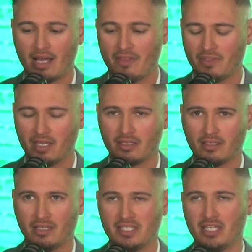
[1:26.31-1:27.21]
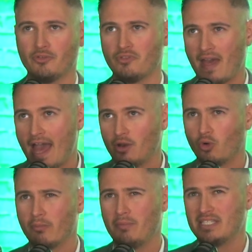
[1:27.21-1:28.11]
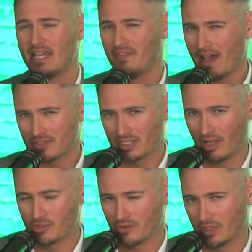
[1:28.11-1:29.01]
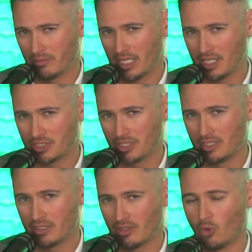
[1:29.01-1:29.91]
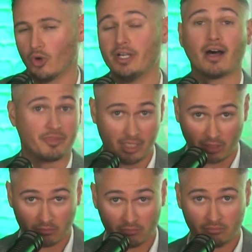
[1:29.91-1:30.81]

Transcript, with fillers: I think it's either that or maybe ten thousand dollars of elimination or nothing.